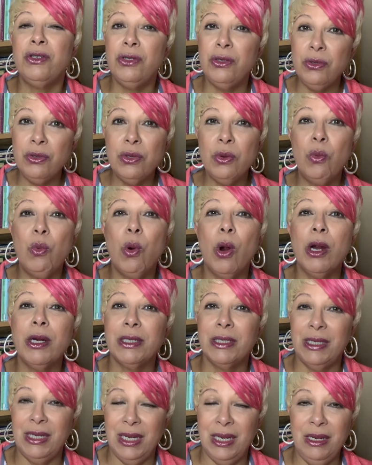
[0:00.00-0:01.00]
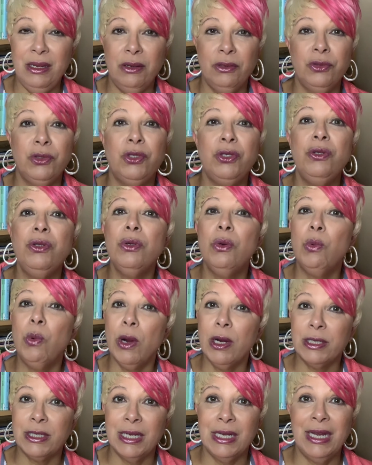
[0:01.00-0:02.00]
Do the work to heal, do the
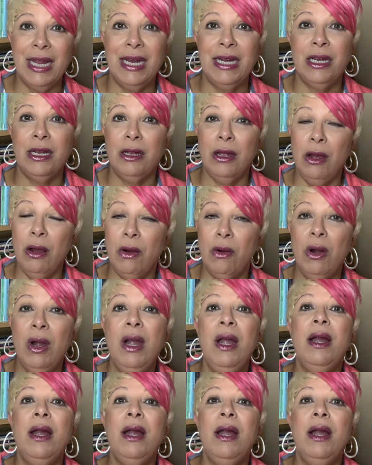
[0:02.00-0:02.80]
work to let it go.